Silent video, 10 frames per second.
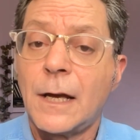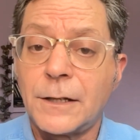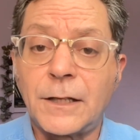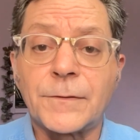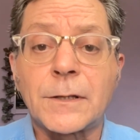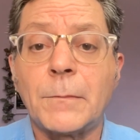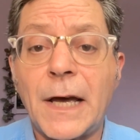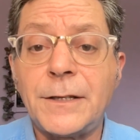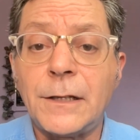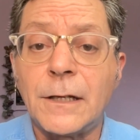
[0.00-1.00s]
to give some
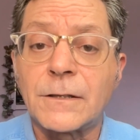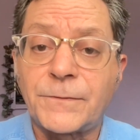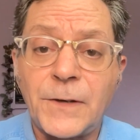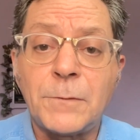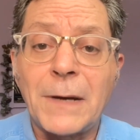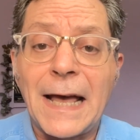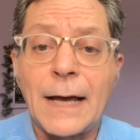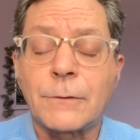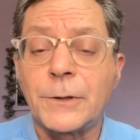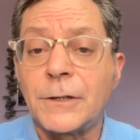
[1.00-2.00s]
ideas,
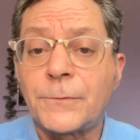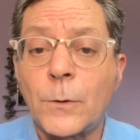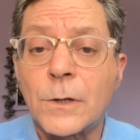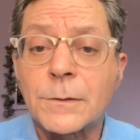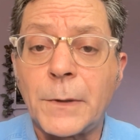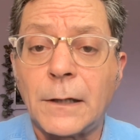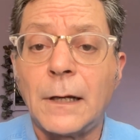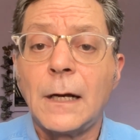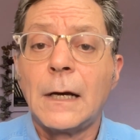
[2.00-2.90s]
feedback, reinforcement